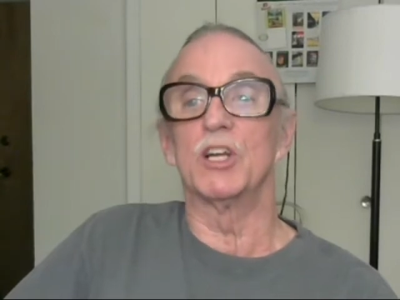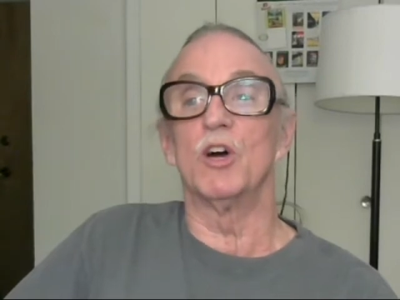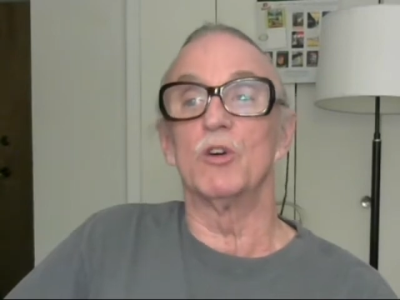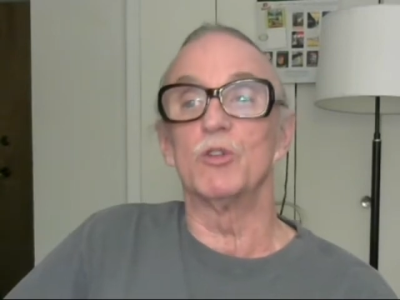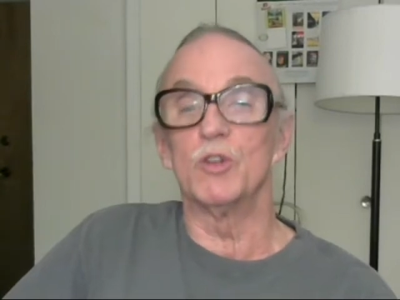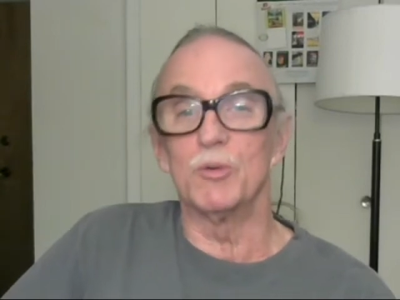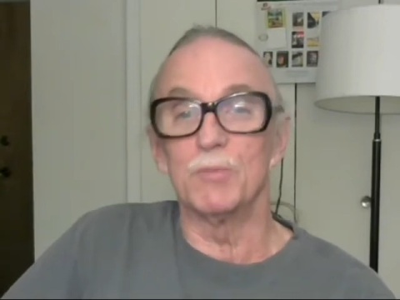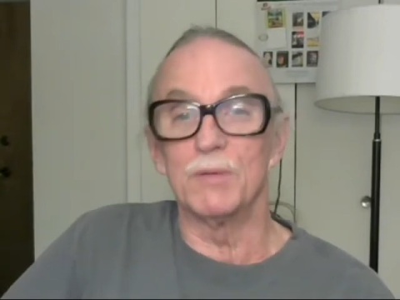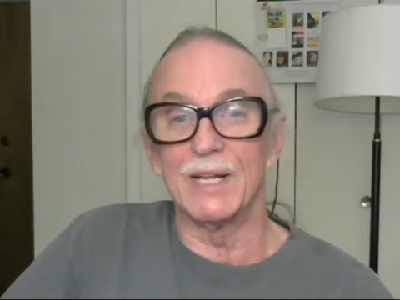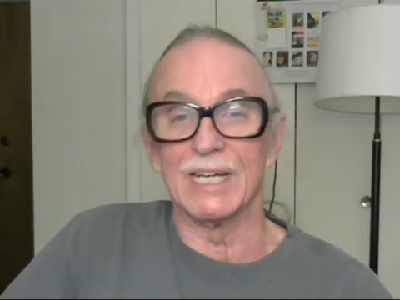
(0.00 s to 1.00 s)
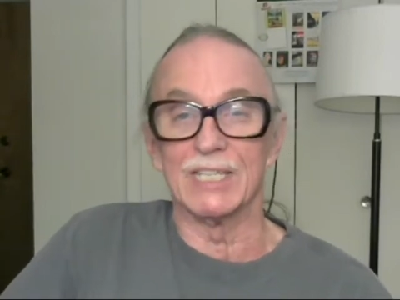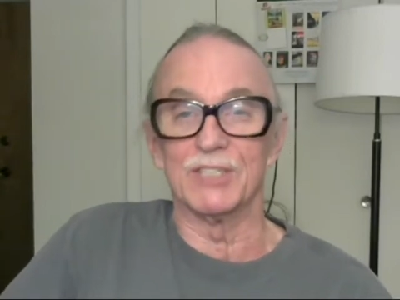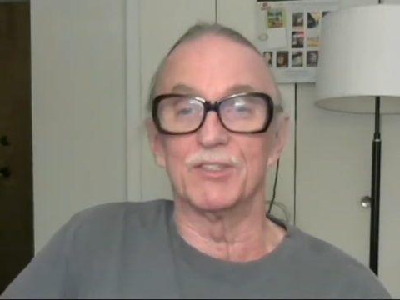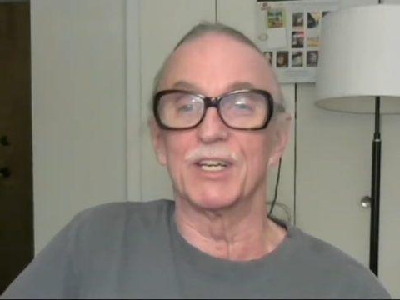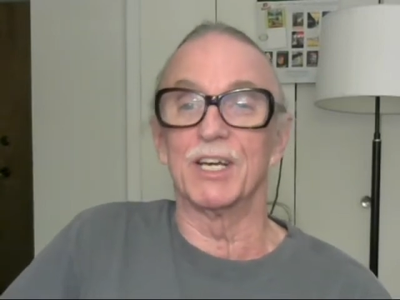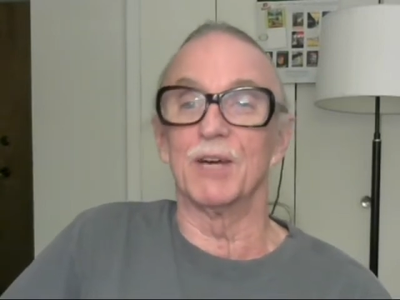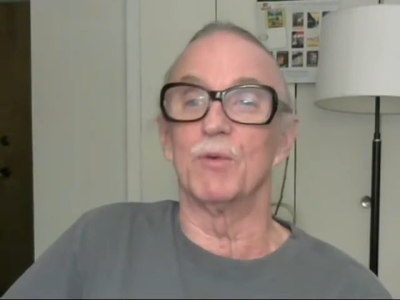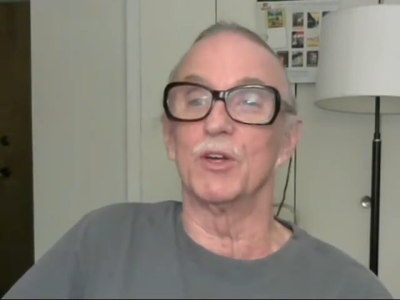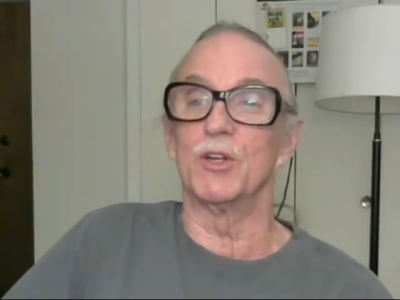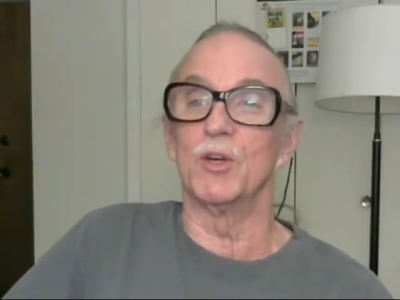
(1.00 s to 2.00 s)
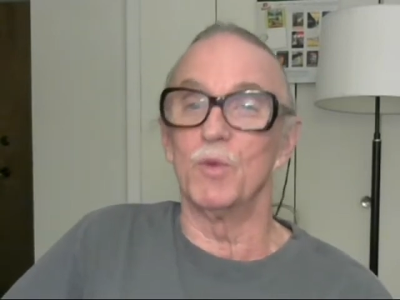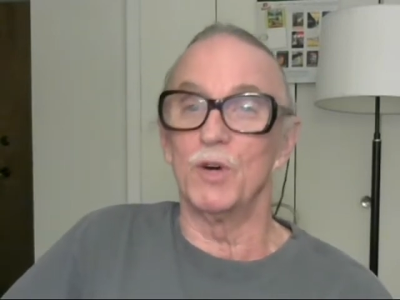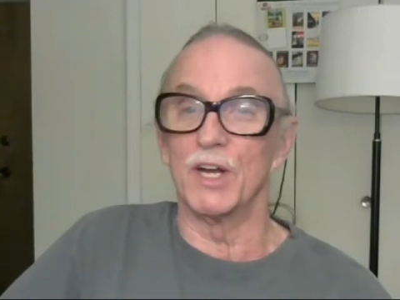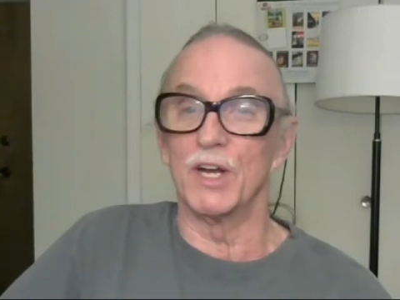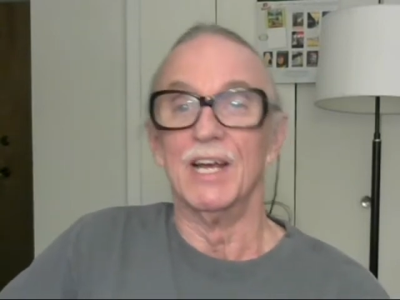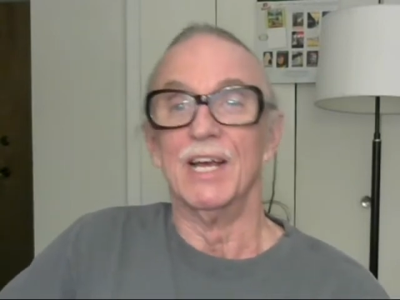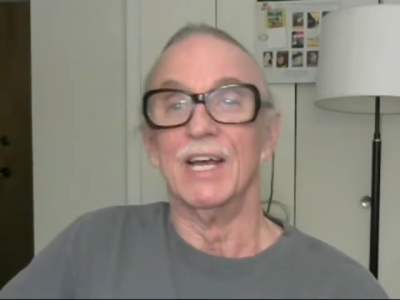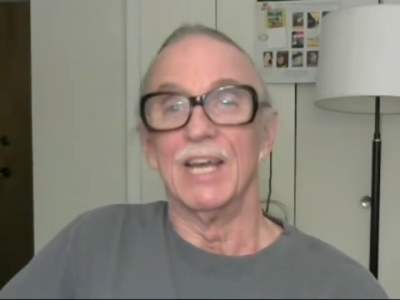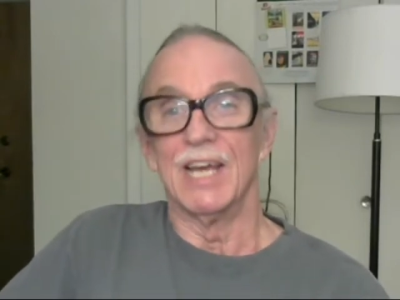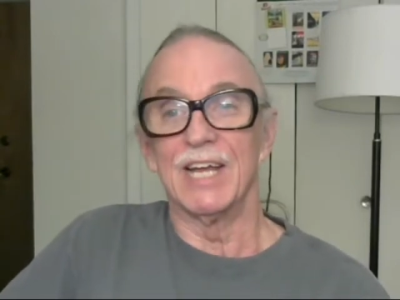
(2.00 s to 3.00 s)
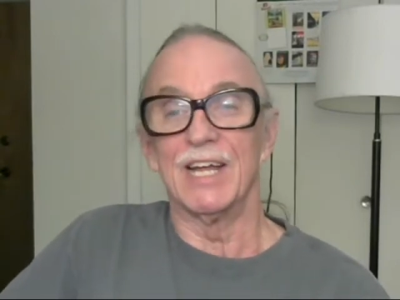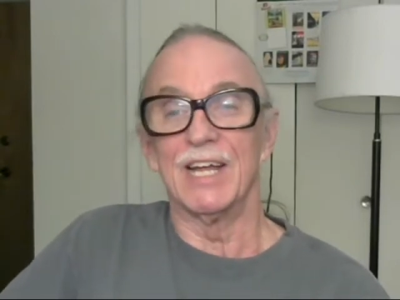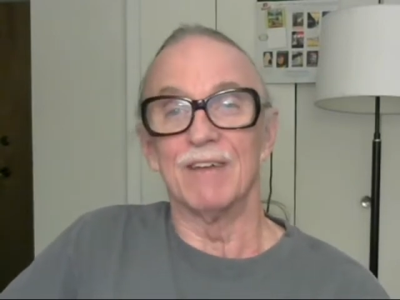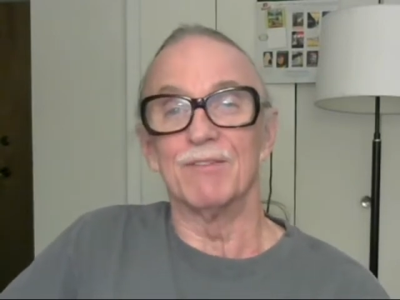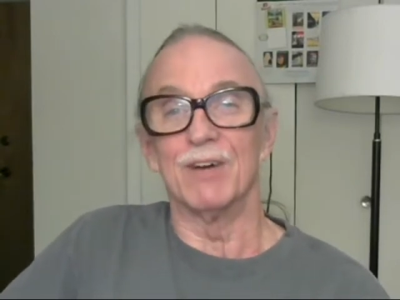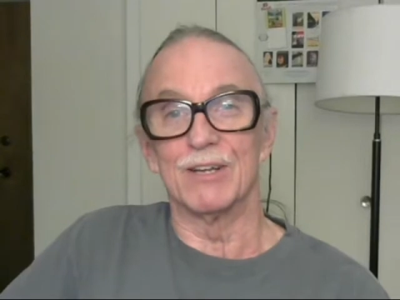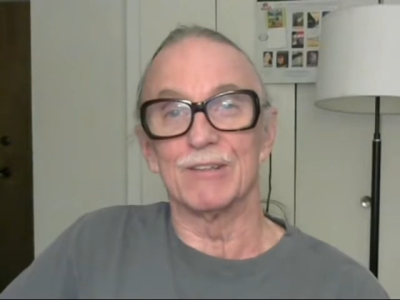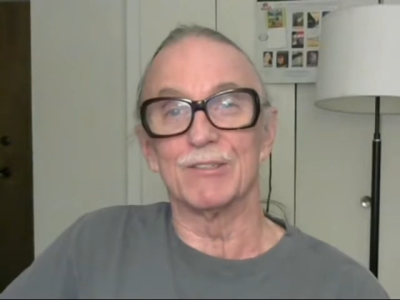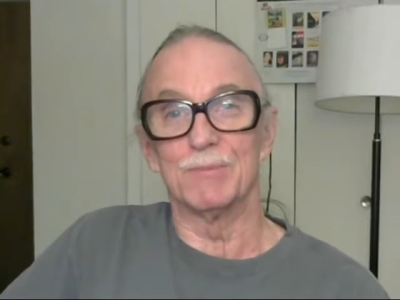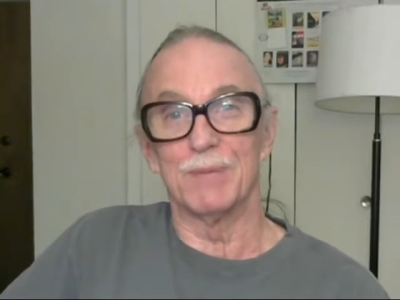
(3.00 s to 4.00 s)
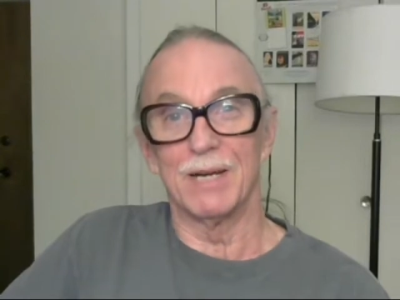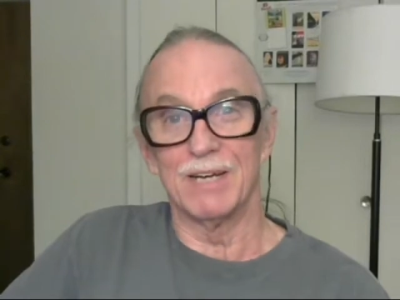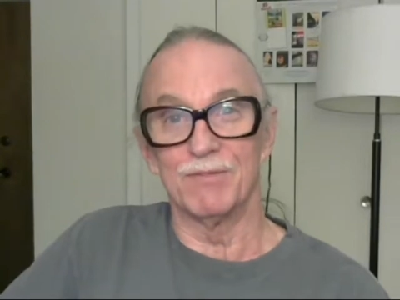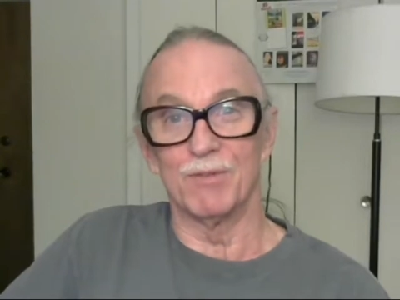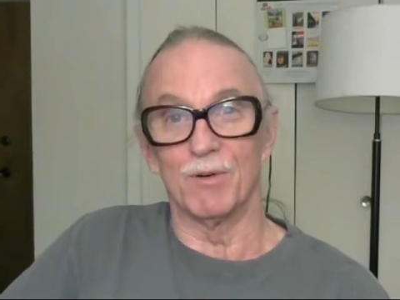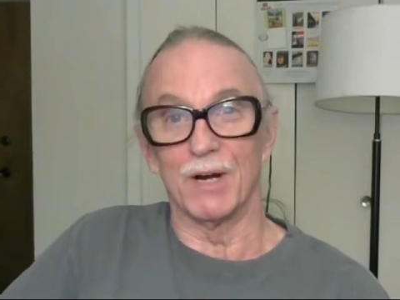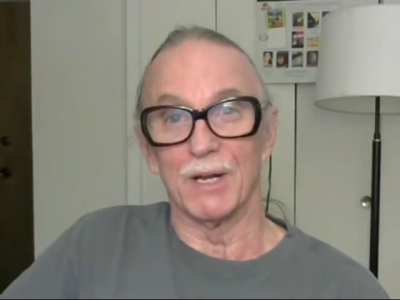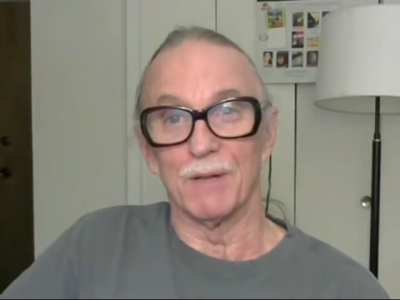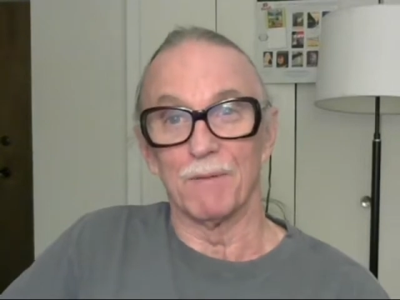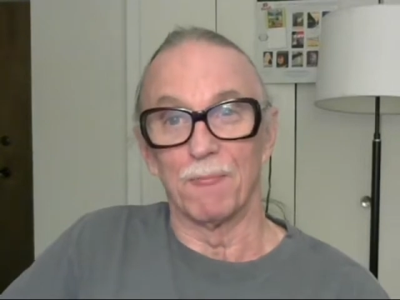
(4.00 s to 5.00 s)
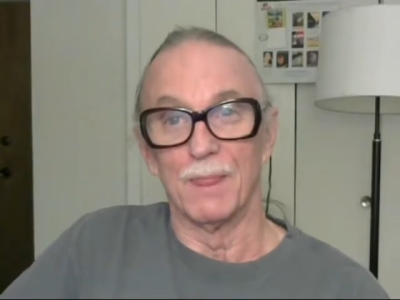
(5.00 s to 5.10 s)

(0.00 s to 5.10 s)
go-to place to get what you want and have others pay for it.